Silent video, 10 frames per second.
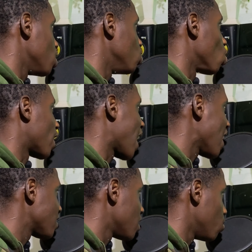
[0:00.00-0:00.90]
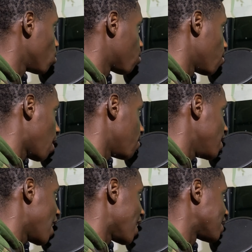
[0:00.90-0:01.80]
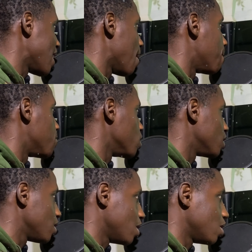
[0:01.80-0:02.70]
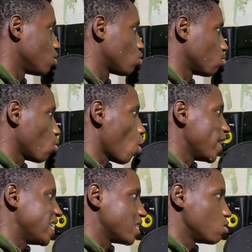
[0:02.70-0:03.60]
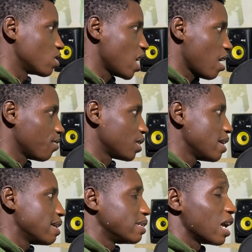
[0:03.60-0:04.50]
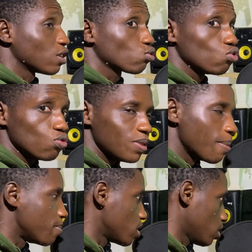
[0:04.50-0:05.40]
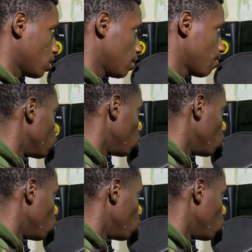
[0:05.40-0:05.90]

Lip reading: Your car stereo probably has a built-in small EQ curves that scoop the bass.